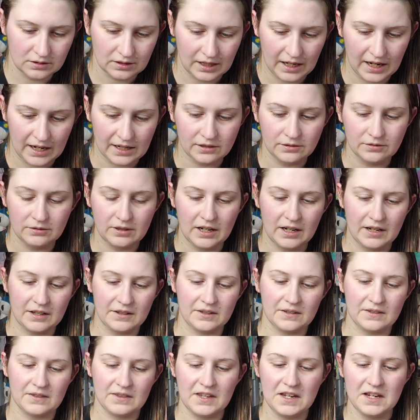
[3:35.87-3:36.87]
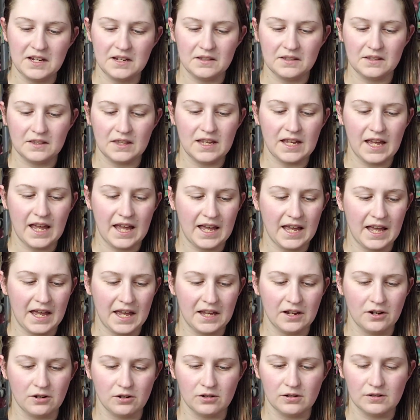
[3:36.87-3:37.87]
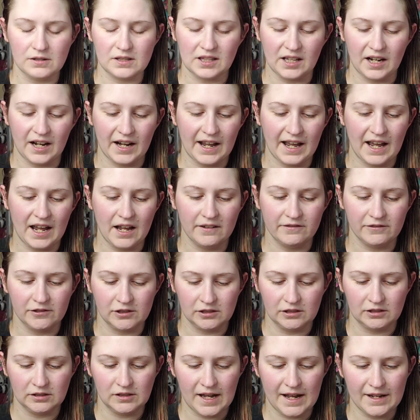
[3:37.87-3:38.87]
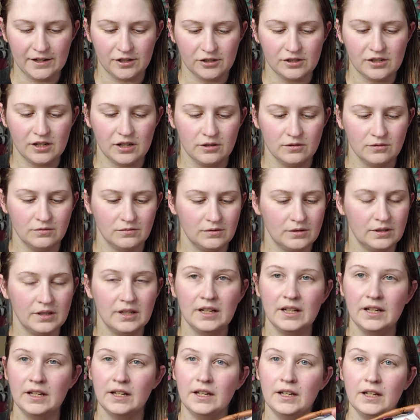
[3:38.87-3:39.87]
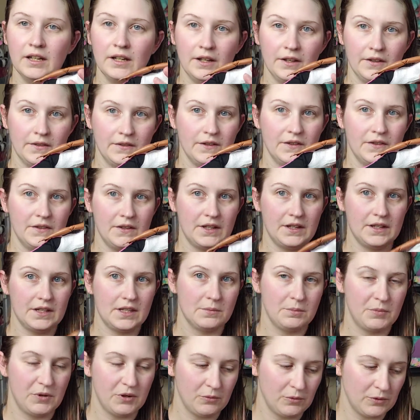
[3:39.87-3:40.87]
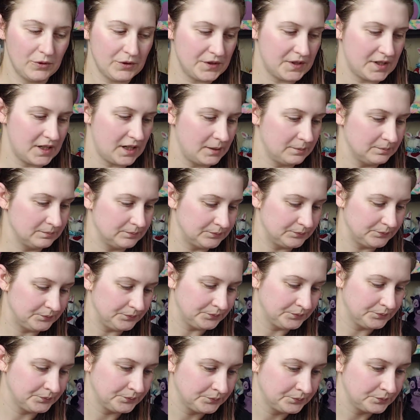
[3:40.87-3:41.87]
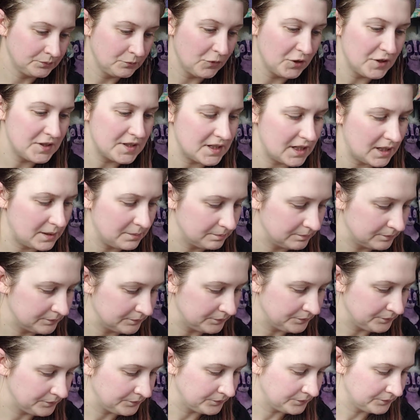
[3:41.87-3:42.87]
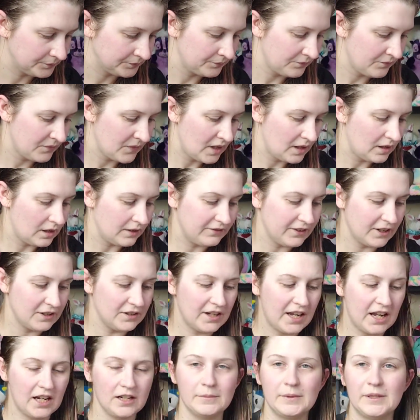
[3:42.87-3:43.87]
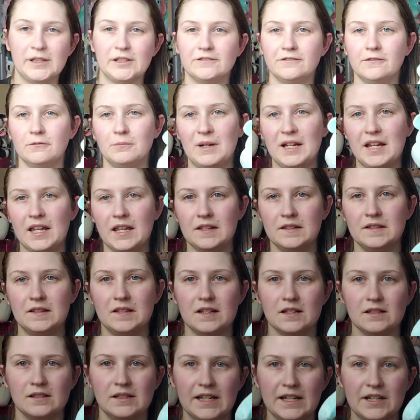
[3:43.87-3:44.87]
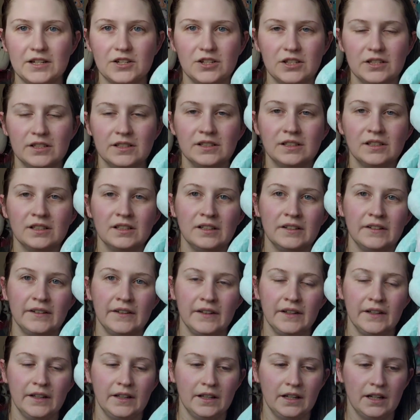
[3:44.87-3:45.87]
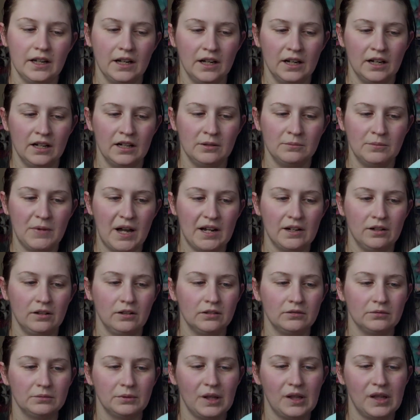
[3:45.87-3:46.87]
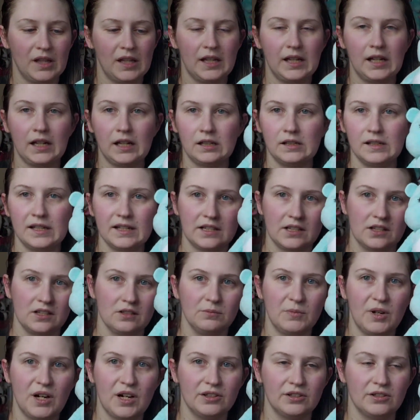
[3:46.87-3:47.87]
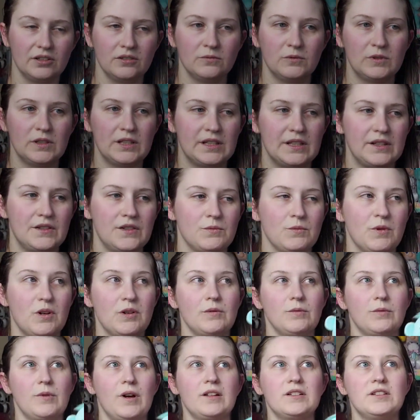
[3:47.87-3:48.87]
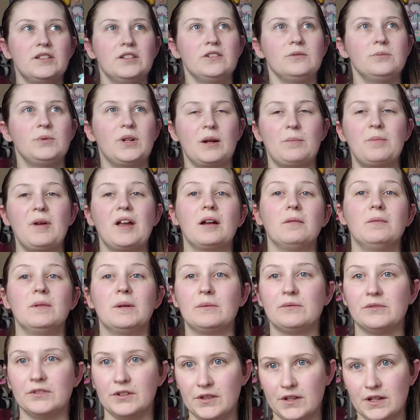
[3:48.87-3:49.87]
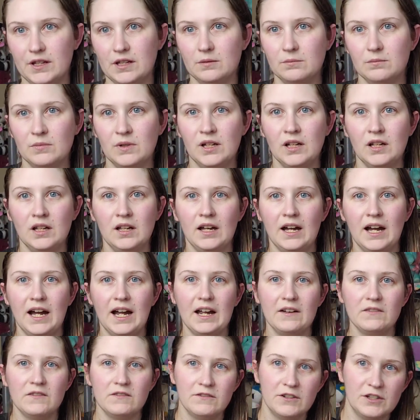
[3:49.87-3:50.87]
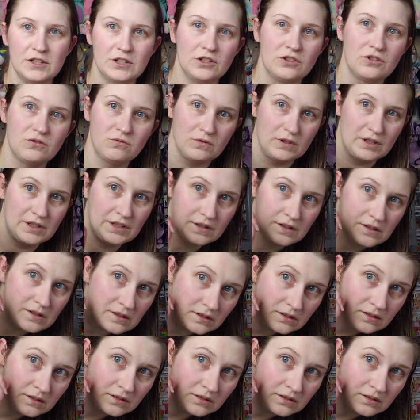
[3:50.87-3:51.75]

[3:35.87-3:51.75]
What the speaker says: I think the AA girls that I have are a lighter tone than this, but we'll see. We'll see. I found a Terrier from my kids' collection. I don't really collect the modern ones. Well, I do, but I pick them up for them. I have the vintage ones